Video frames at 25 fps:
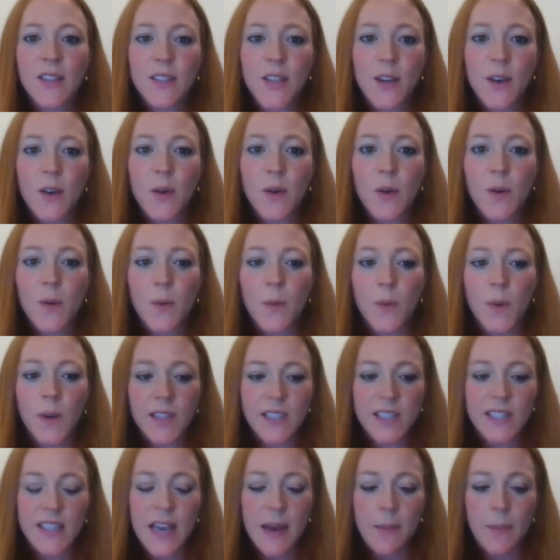So
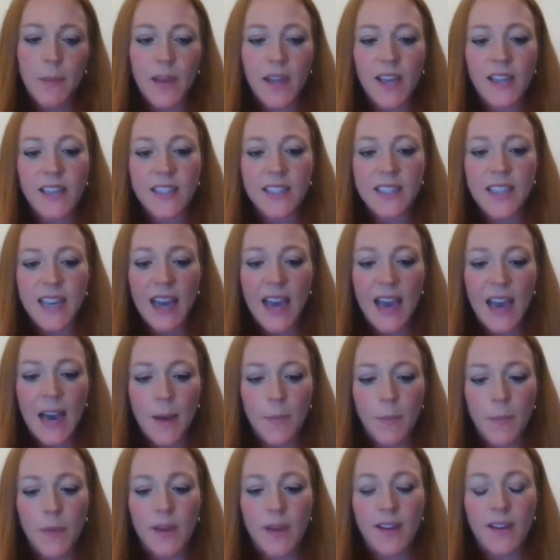once that begins to
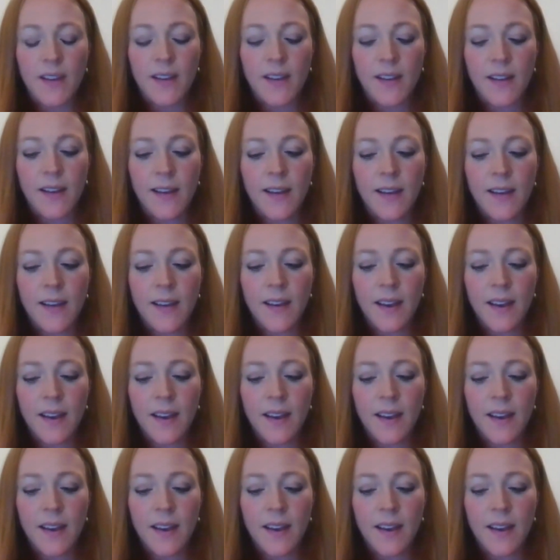happen,